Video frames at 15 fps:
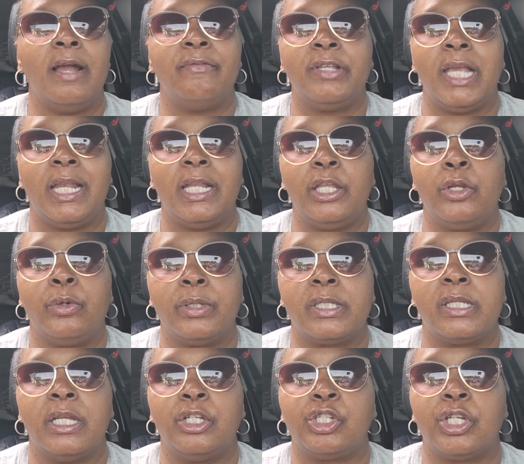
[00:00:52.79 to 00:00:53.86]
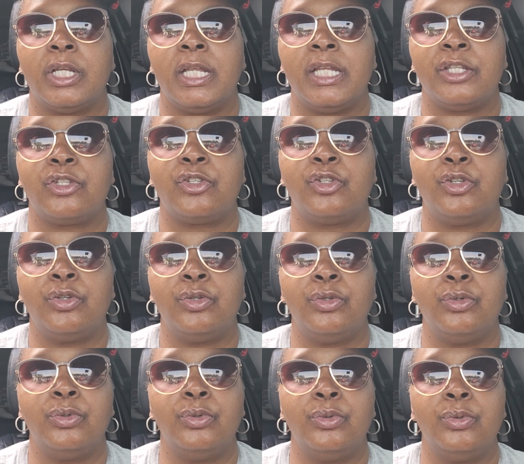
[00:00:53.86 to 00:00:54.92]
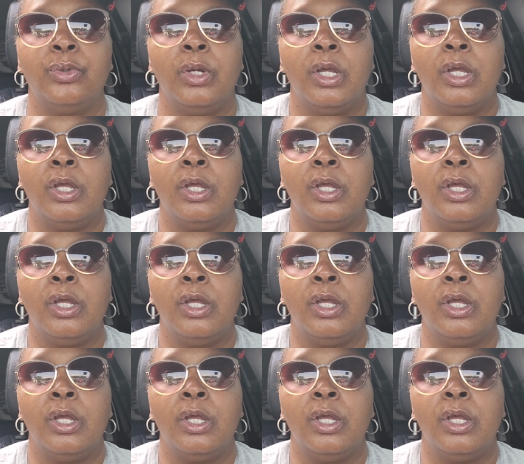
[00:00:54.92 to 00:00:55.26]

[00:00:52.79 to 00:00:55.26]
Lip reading: of getting your attention is to